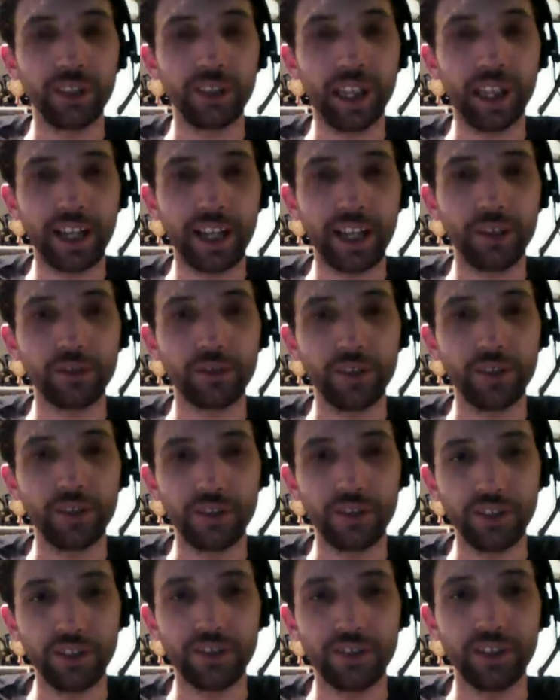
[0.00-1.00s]
the layouts of the
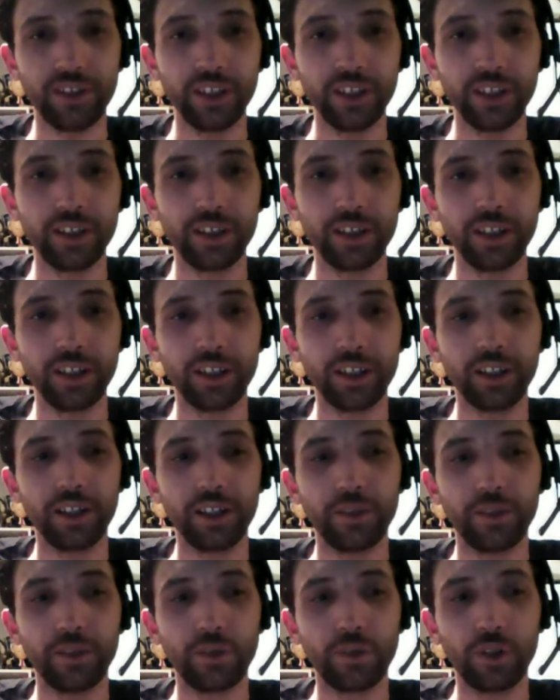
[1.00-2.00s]
city
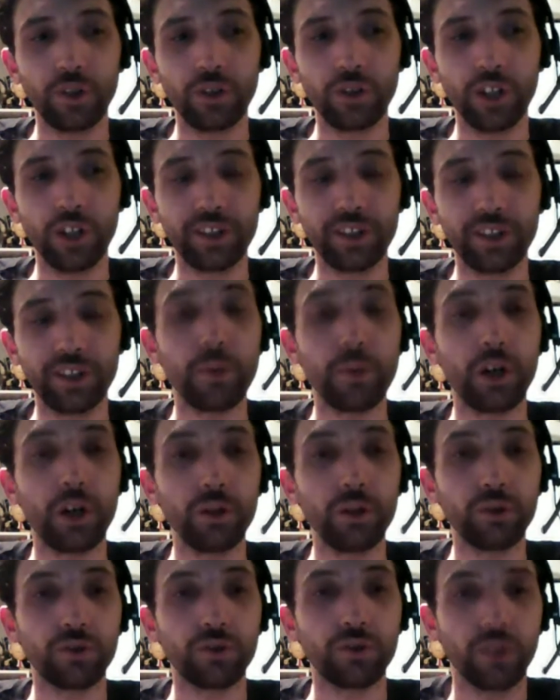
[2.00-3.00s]
for
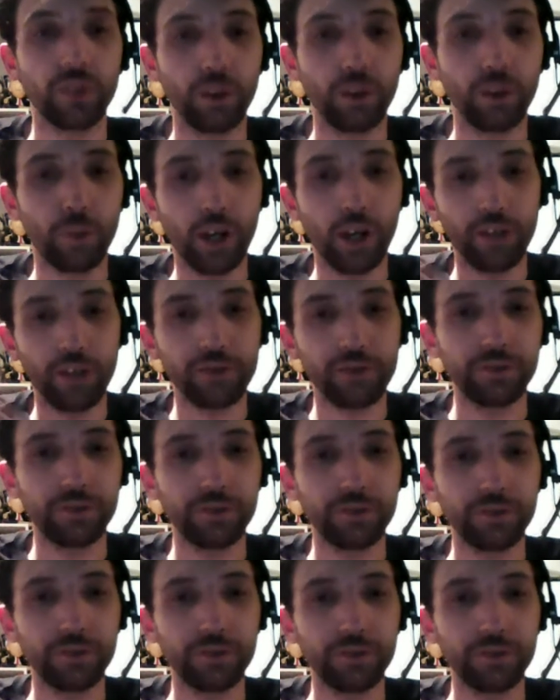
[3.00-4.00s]
demos for like particle
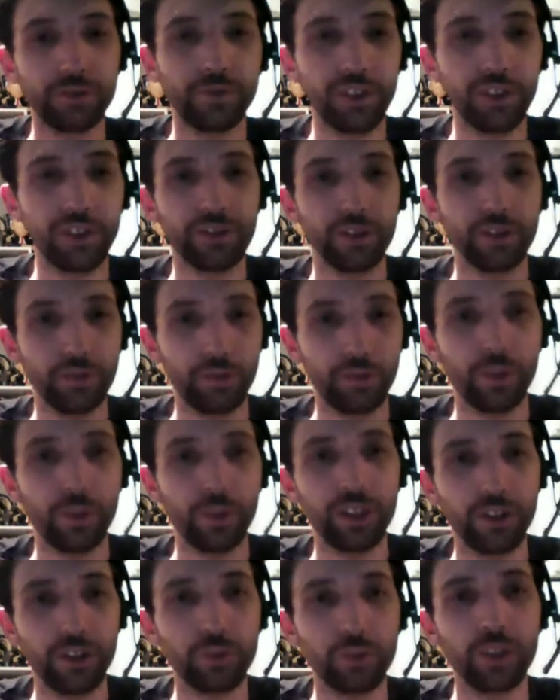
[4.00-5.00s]
physics and stuff of
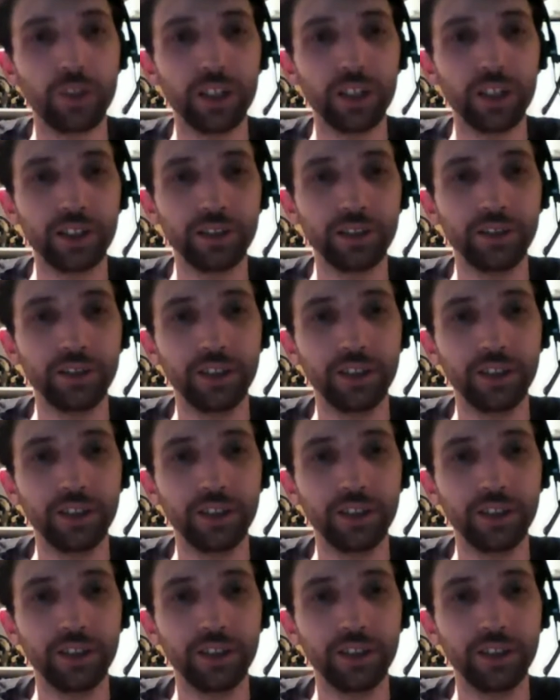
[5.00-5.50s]
windows breaking.